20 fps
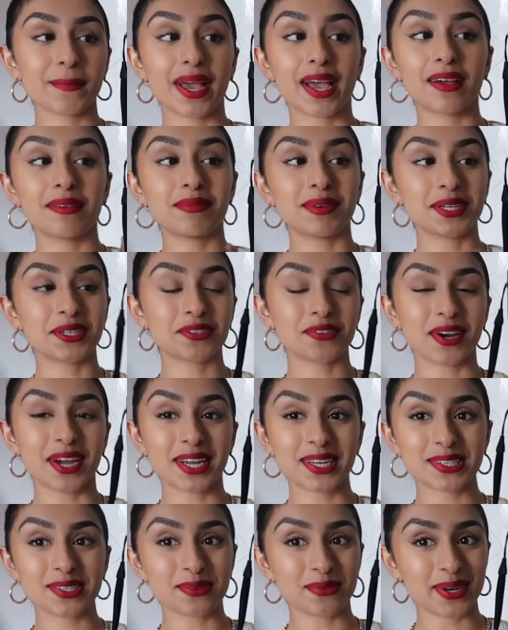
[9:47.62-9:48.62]
I've been
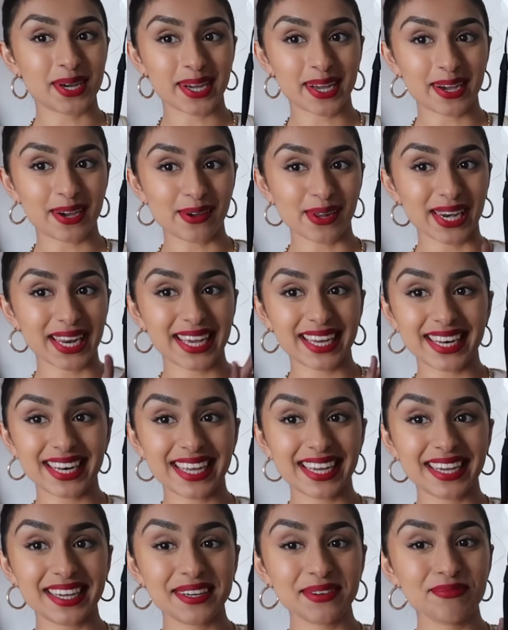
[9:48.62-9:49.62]
trying to work out
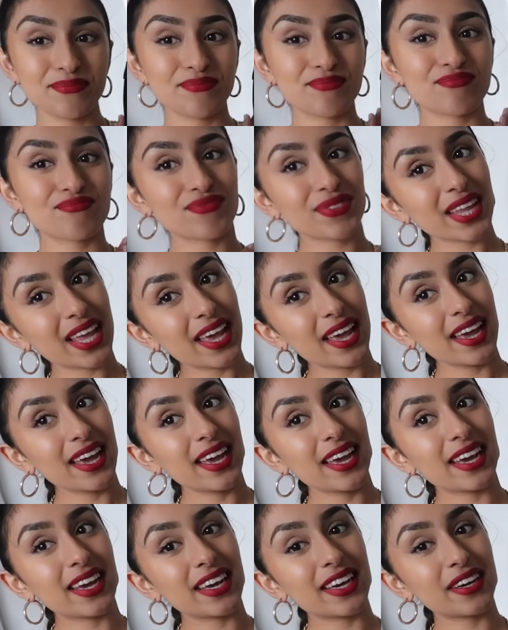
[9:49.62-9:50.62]
lately.
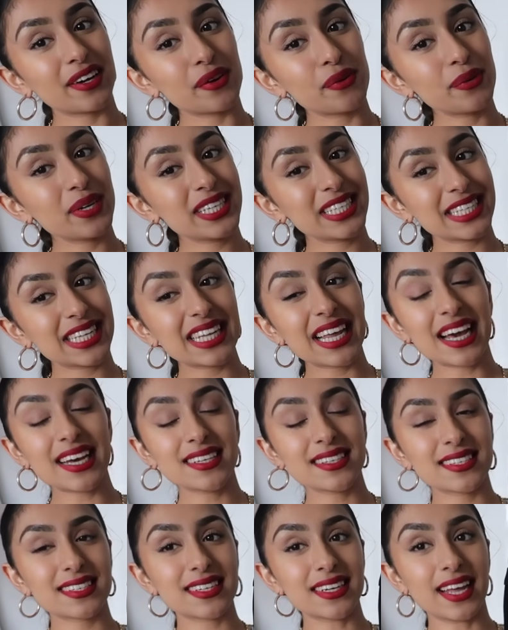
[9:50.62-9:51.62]
It always
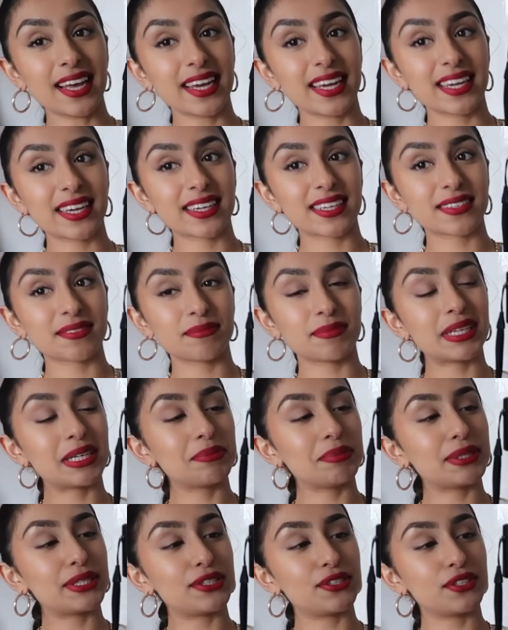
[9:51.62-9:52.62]
lasts like
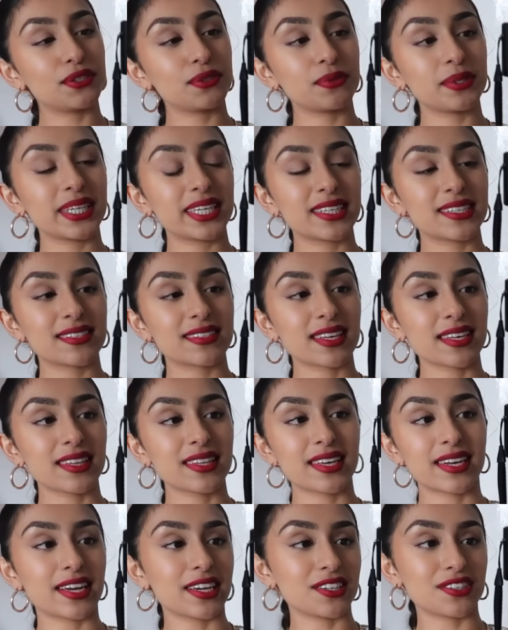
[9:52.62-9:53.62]
maybe 2 weeks and
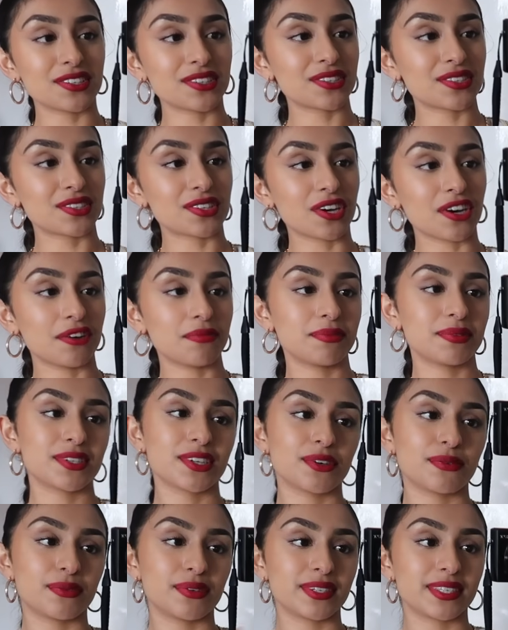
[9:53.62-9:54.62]
then I just stop,
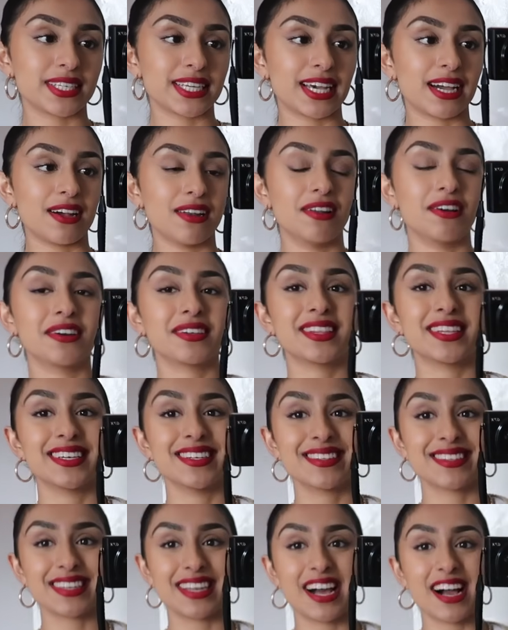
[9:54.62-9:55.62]
so we'll see how long
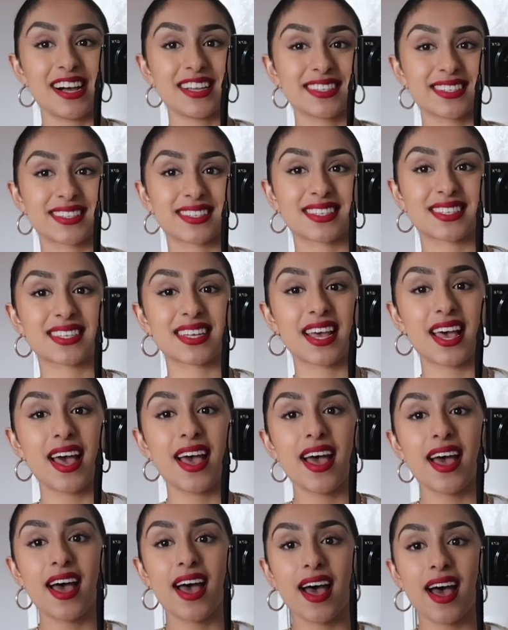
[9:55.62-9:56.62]
this lasts.
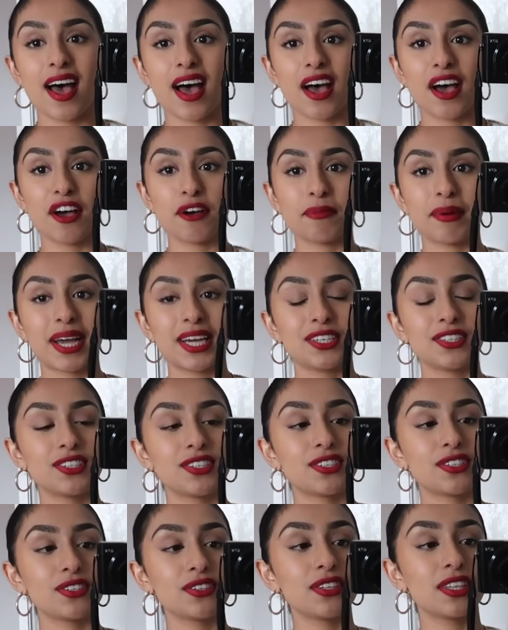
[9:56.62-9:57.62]
I
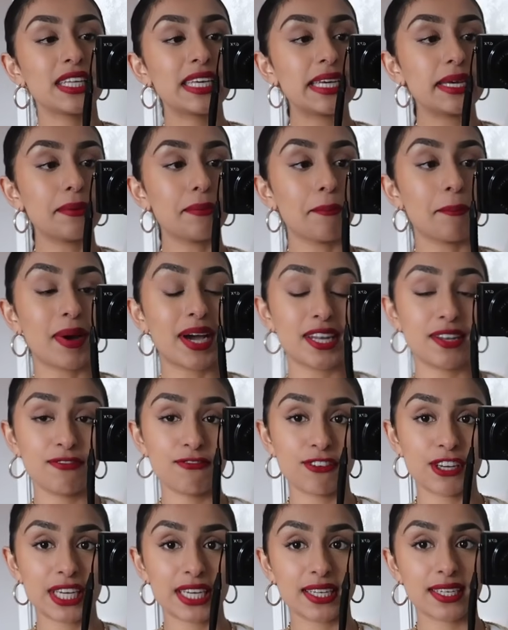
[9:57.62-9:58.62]
just do the
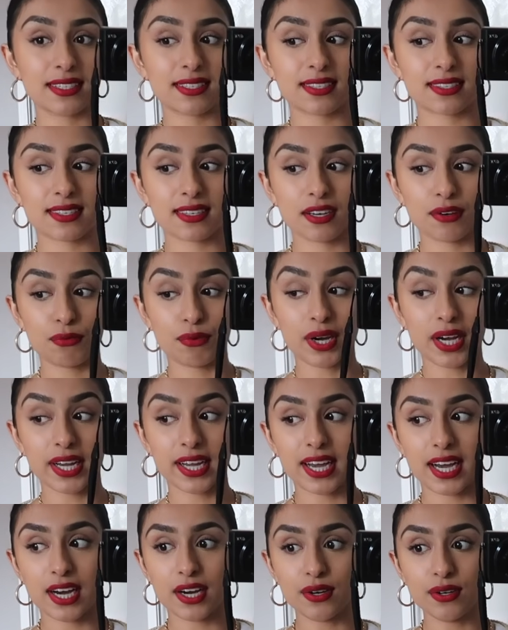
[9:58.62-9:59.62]
MadFit
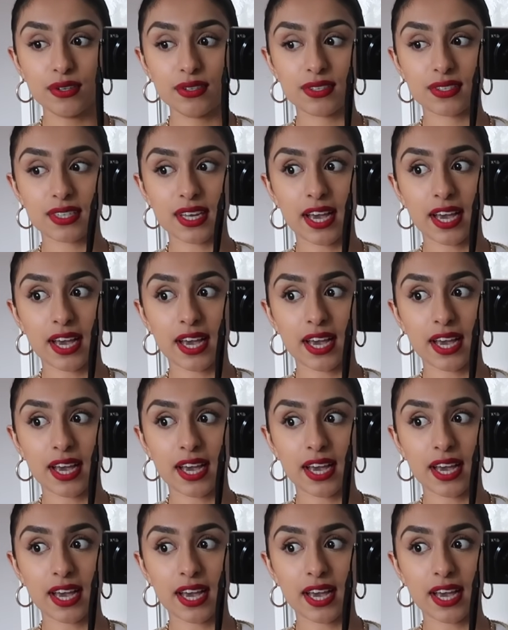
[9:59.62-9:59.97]
workouts.